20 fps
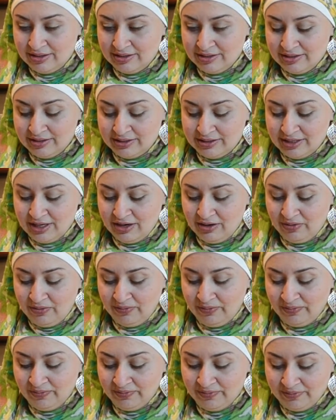So,
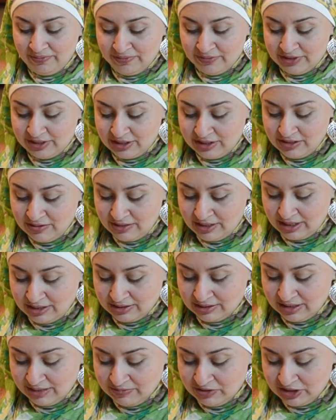to do
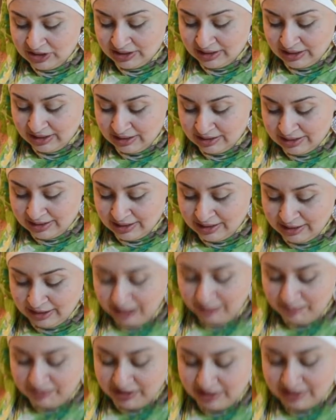this, I'm just going to
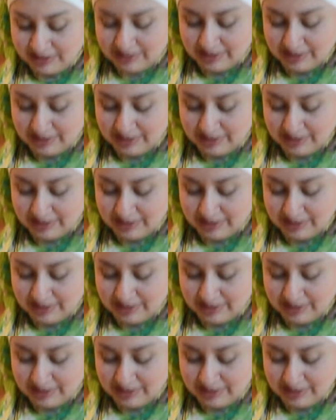slip this